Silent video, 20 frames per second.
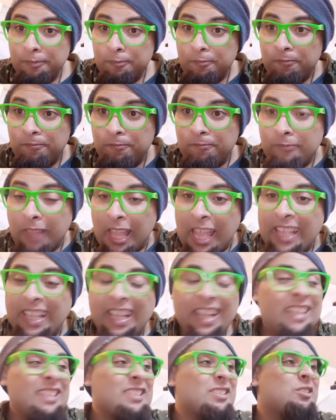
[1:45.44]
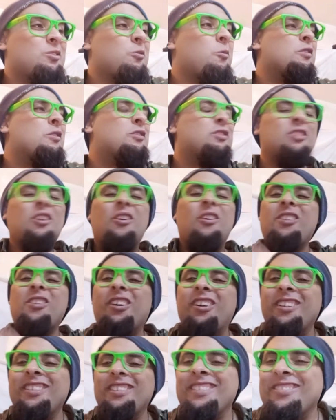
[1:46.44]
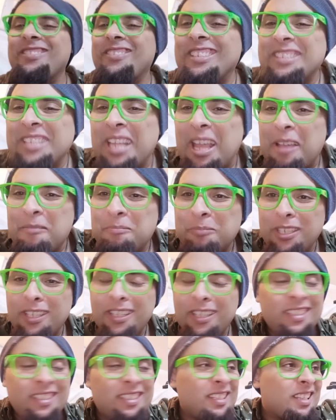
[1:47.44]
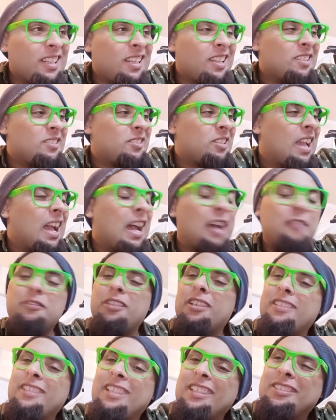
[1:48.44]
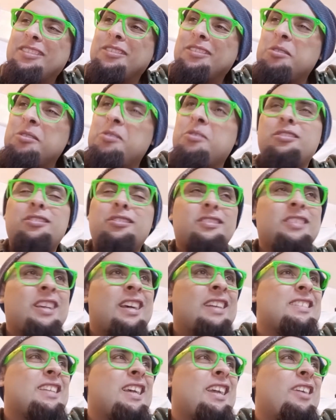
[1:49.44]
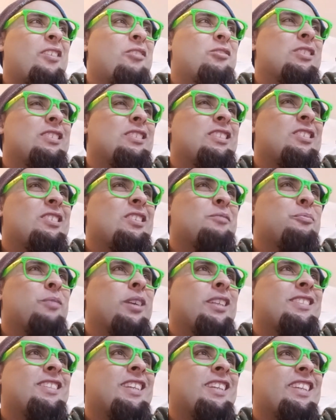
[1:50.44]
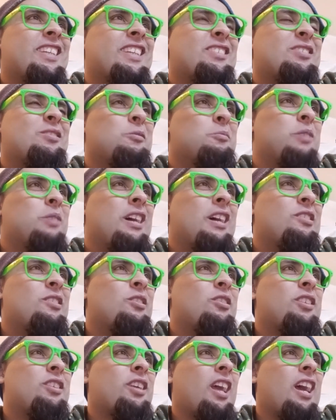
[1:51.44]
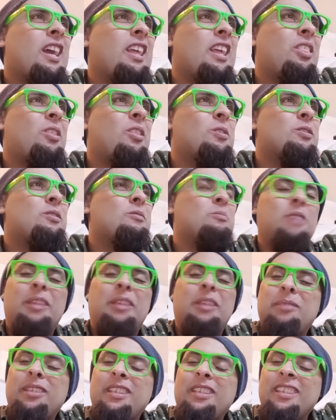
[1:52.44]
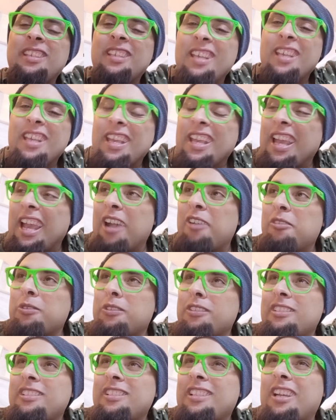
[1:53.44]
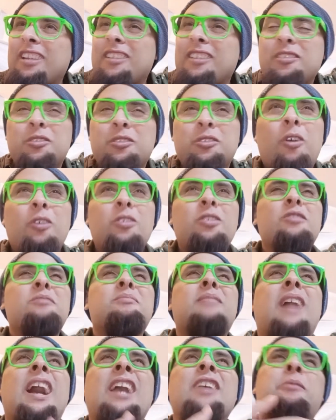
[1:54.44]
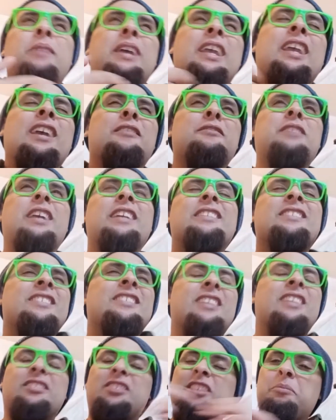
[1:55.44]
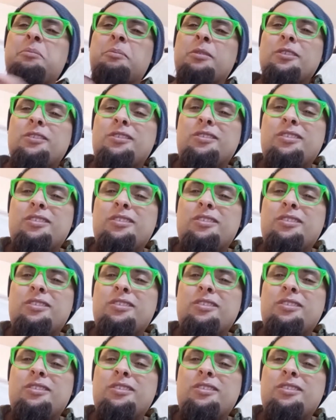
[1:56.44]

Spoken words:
Hey guys, what's going on? What's happening? So yeah, after this news that I already got my tickets to Bangkok, I thought maybe I will show you my way of getting the cheapest